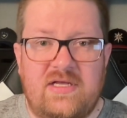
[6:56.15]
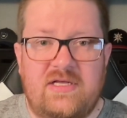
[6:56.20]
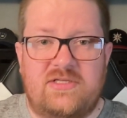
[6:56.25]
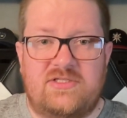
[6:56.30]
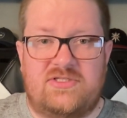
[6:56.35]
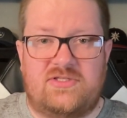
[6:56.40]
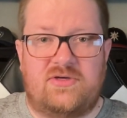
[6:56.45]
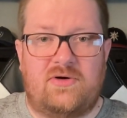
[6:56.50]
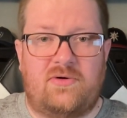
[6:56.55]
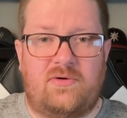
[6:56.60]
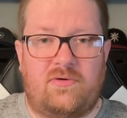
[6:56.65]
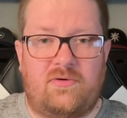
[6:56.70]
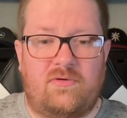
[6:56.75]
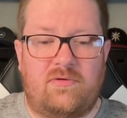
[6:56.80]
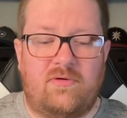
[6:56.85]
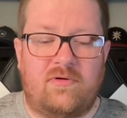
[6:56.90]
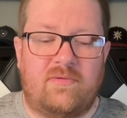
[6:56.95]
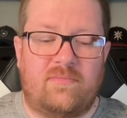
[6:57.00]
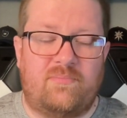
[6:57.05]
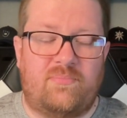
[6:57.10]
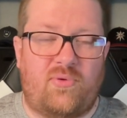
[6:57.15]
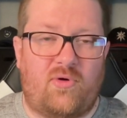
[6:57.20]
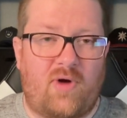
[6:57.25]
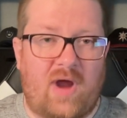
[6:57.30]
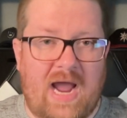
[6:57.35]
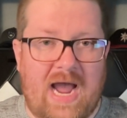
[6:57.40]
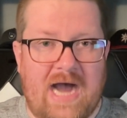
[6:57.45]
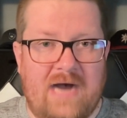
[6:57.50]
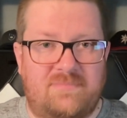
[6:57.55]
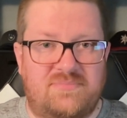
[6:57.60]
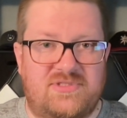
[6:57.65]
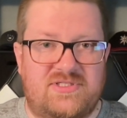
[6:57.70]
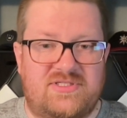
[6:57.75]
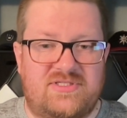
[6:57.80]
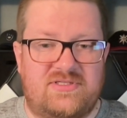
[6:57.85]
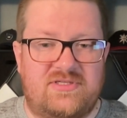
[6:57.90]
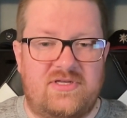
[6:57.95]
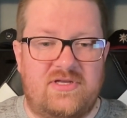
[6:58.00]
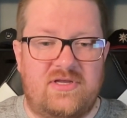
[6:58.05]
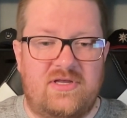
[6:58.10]
So
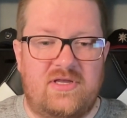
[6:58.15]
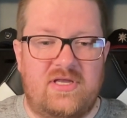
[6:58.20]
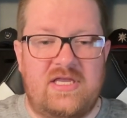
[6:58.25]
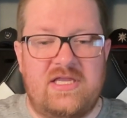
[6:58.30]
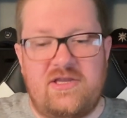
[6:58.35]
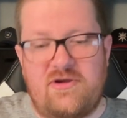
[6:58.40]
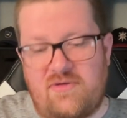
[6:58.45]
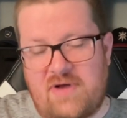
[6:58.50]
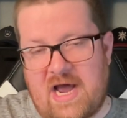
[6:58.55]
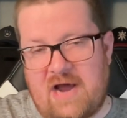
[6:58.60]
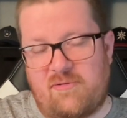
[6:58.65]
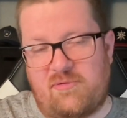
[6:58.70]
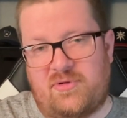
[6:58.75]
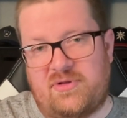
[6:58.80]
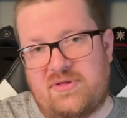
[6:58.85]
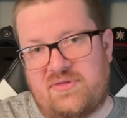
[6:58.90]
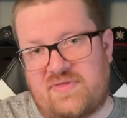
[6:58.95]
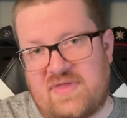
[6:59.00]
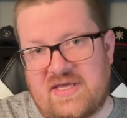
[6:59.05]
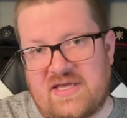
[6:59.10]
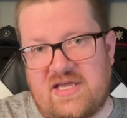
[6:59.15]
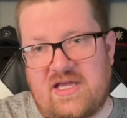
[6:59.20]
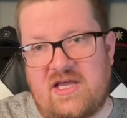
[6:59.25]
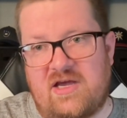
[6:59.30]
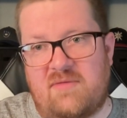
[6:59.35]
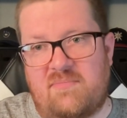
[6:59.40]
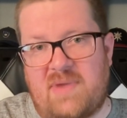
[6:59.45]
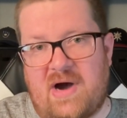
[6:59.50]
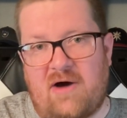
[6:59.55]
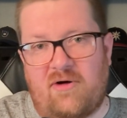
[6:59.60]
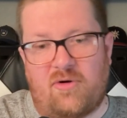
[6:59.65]
perhaps you're not really thinking about,